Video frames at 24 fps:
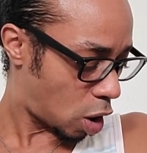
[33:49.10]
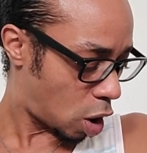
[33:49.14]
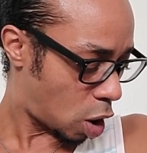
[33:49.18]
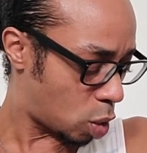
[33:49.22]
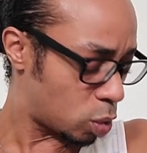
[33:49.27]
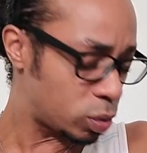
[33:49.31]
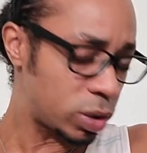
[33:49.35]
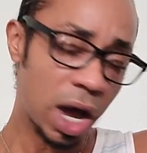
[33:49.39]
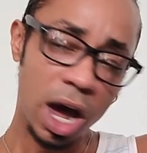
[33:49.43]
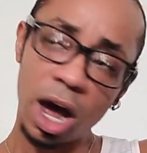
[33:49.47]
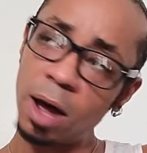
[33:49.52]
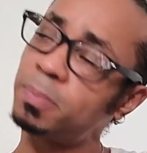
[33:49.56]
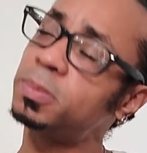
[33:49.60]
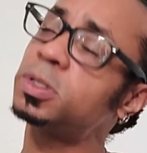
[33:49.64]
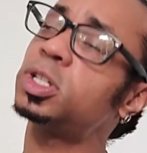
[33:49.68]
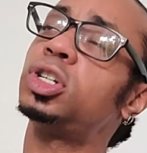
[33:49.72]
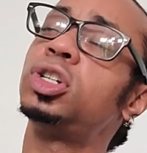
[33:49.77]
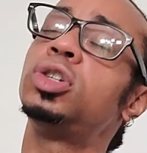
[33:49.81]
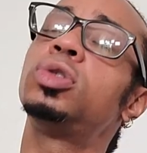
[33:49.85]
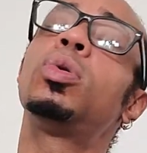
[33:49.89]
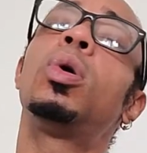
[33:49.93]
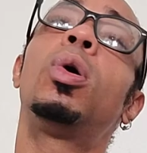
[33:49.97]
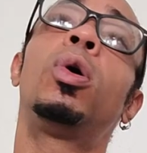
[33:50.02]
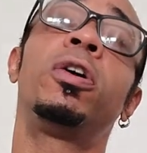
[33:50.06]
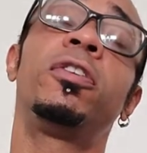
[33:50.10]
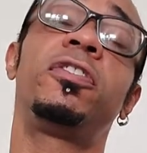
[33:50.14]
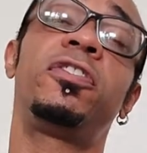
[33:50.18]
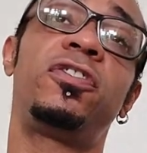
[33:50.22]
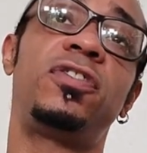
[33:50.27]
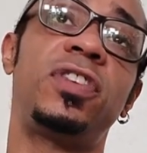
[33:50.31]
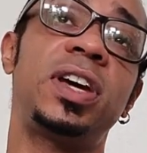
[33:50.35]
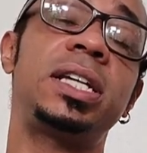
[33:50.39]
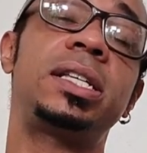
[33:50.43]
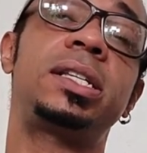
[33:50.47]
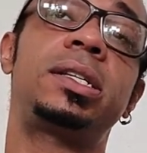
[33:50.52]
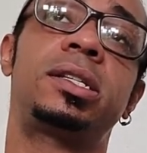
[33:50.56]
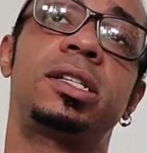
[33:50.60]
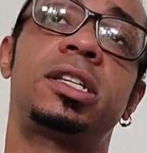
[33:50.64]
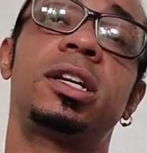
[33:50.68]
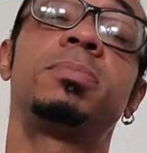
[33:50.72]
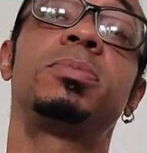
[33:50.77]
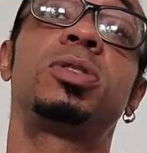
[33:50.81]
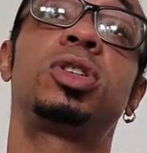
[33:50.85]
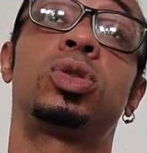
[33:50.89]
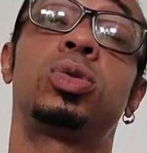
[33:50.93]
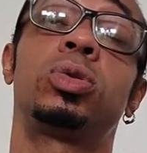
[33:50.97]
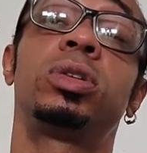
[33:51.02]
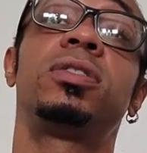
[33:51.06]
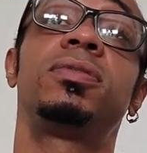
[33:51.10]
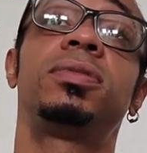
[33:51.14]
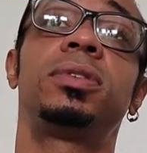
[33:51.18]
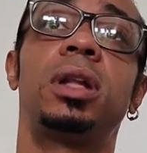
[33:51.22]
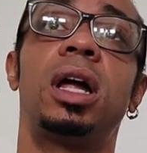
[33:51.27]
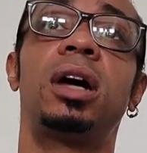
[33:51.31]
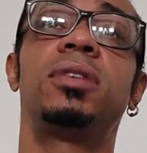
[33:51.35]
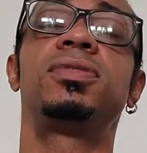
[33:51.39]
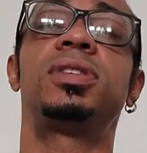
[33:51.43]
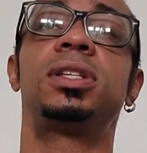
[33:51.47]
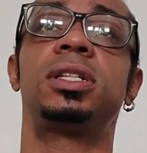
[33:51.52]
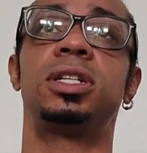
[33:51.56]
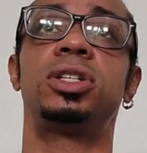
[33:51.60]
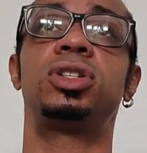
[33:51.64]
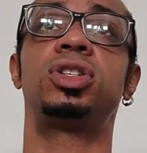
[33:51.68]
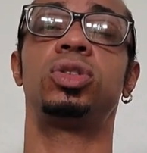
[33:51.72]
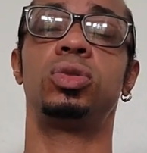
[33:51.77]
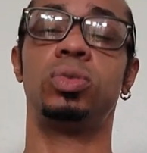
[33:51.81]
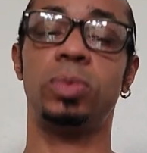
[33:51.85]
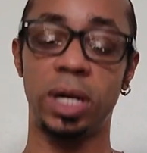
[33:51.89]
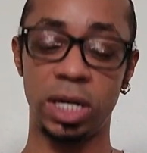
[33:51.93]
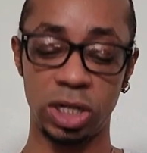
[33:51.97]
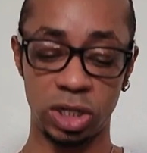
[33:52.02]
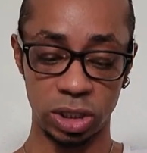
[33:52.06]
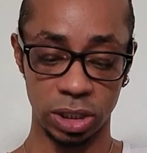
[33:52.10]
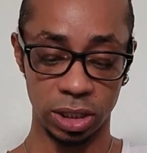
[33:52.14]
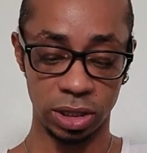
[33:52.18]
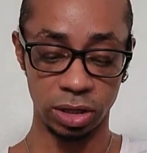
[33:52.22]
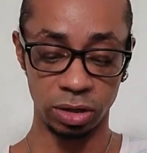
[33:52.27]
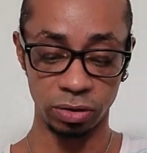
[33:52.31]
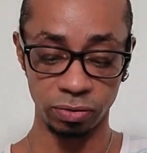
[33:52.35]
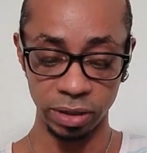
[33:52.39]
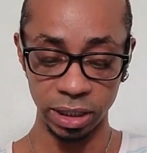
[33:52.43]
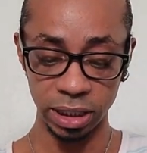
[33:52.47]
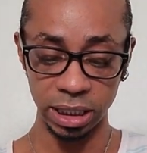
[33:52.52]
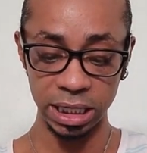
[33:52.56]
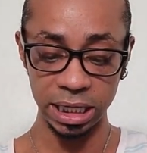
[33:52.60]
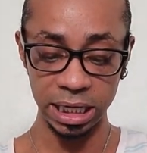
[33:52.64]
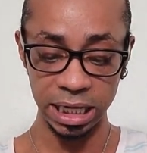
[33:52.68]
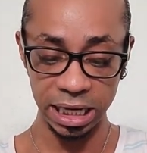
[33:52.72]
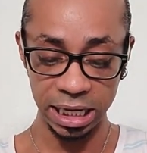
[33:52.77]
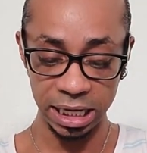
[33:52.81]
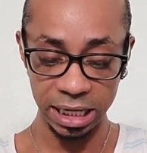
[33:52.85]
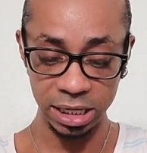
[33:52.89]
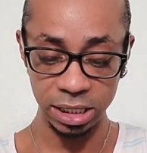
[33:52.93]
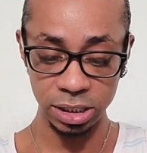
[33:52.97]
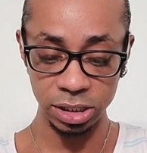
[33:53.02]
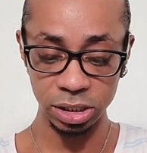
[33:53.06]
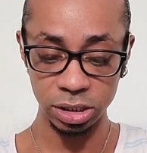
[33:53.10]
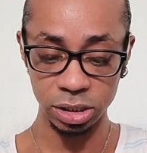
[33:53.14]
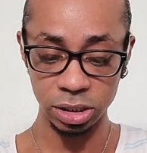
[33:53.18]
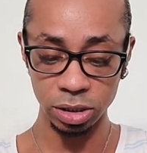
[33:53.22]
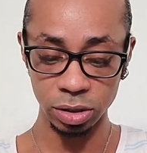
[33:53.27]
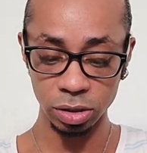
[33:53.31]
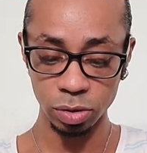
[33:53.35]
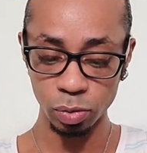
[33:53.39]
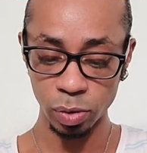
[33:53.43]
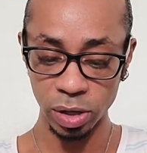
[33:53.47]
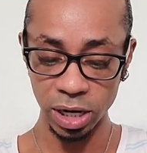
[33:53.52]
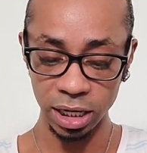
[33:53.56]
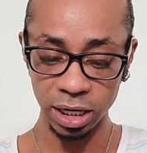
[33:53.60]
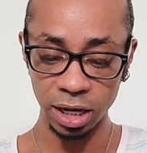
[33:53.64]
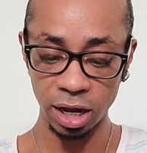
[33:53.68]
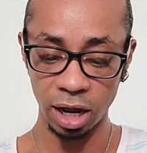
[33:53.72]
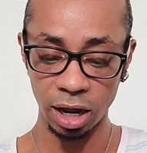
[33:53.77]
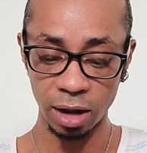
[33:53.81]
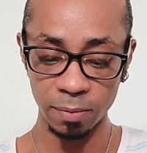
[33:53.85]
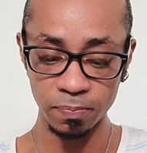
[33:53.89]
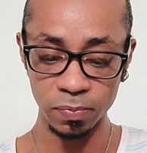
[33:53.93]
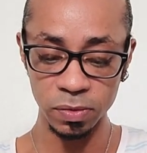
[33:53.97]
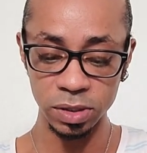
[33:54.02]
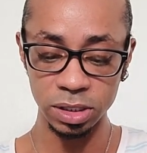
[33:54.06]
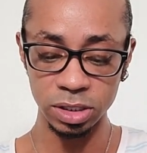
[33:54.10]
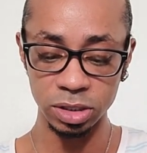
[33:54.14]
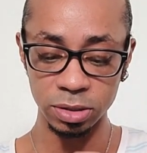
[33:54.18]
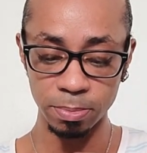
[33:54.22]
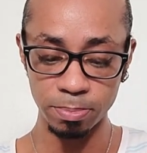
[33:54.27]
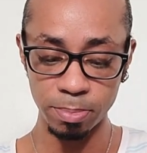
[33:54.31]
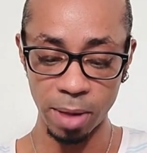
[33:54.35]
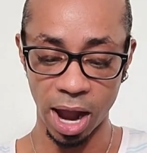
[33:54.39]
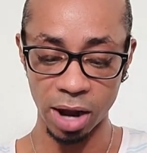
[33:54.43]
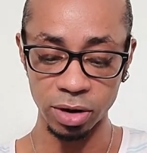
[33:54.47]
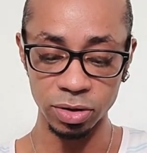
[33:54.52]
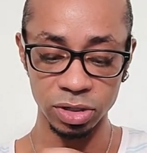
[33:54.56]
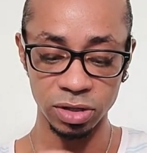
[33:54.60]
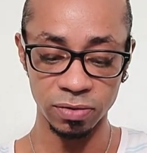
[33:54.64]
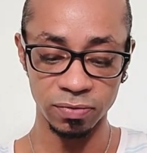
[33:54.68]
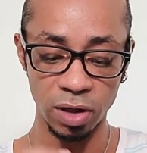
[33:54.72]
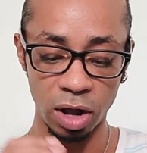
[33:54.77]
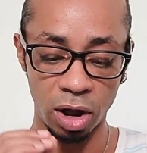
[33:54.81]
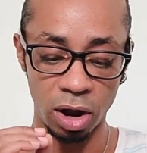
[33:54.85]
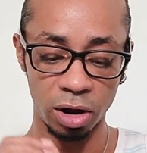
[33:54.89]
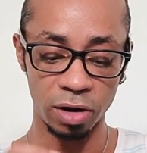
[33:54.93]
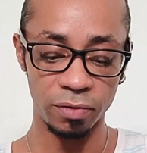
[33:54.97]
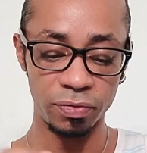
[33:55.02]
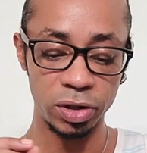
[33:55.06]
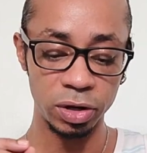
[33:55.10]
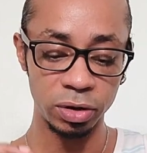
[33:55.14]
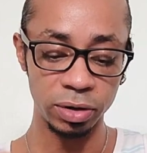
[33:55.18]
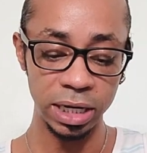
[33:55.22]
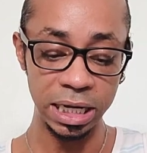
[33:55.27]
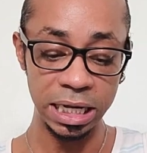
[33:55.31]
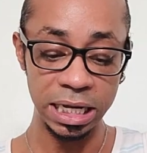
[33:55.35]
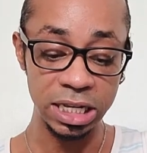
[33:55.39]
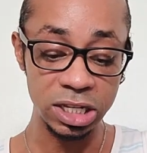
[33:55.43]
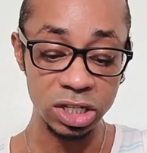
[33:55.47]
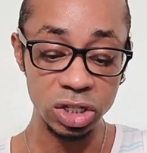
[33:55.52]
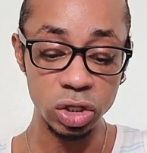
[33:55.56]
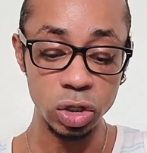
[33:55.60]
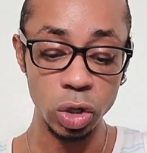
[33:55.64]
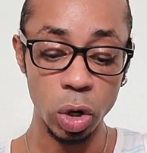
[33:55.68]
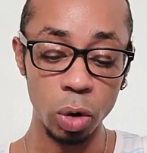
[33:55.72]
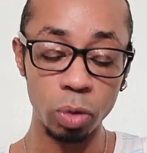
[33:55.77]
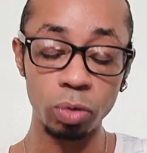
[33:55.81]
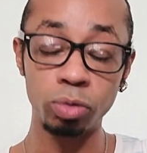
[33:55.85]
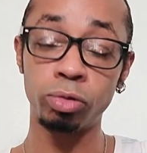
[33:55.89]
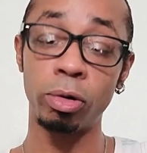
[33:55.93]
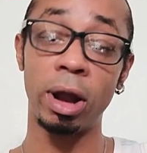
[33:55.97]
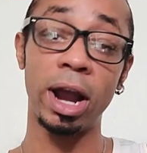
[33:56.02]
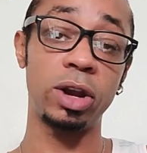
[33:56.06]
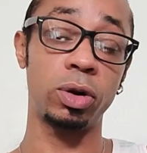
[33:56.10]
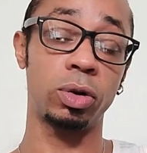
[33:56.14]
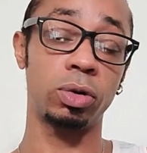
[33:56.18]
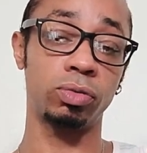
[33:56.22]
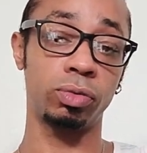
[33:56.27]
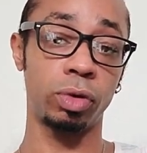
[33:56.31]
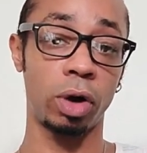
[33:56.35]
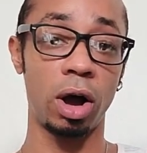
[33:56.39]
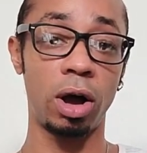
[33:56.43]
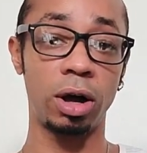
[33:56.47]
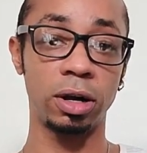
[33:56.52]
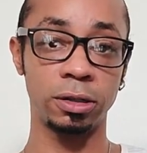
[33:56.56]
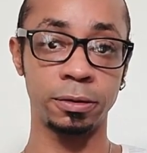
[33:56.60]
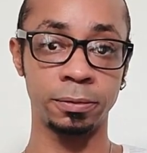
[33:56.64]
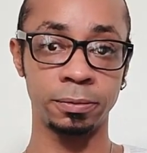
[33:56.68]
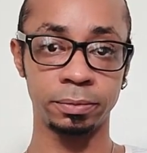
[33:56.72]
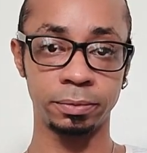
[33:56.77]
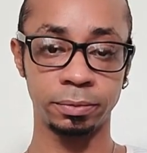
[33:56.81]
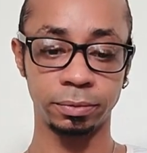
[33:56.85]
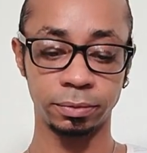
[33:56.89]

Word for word: own up to or face some sort of love situation. There really is, when it comes to matters of the heart, there is no right or wrong.